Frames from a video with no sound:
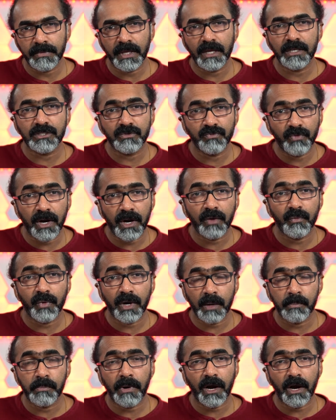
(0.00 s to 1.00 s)
it's very,
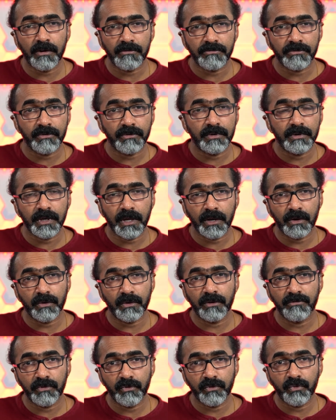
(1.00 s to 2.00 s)
very powerful.
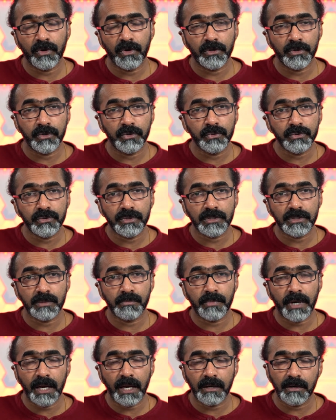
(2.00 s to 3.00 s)
If you want to use this as a
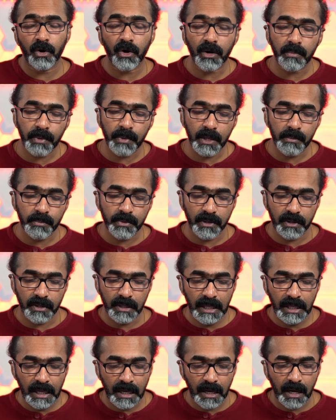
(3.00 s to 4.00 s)
brand, a lot of people
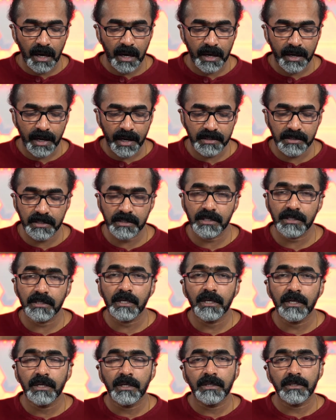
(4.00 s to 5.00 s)
are
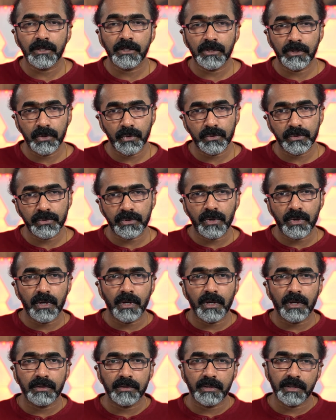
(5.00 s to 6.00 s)
hesitant to use
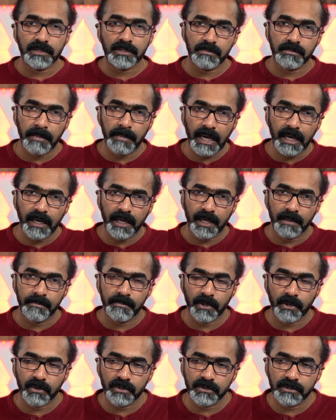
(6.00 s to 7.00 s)
this medium,
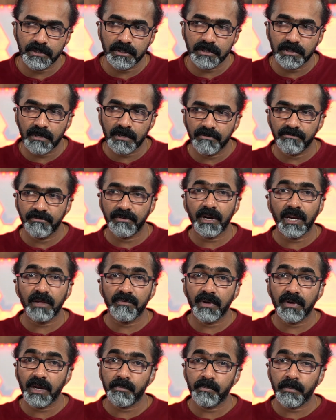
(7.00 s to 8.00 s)
because this is a very,
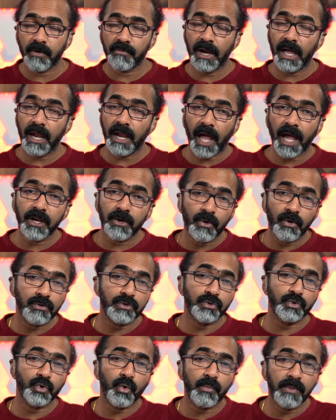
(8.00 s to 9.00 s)
very powerful. I know
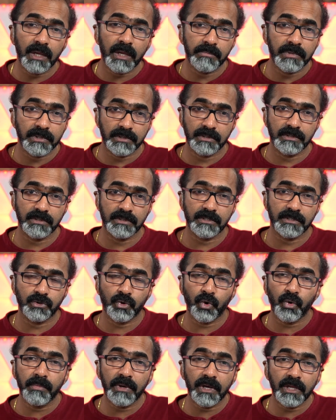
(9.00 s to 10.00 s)
so many businesses,
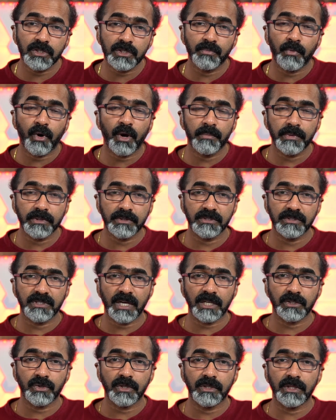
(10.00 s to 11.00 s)
so many small businesses
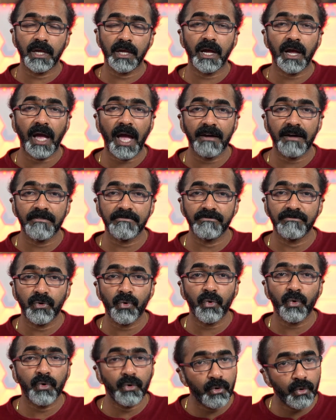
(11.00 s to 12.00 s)
actually, they have
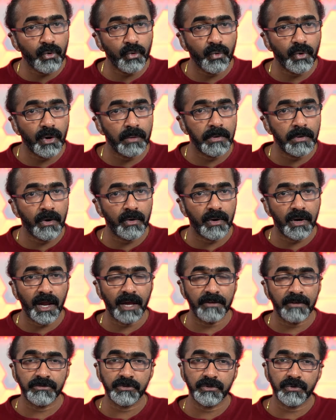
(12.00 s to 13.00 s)
no clue about
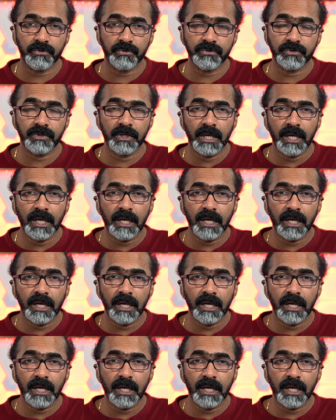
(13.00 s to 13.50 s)
live shows,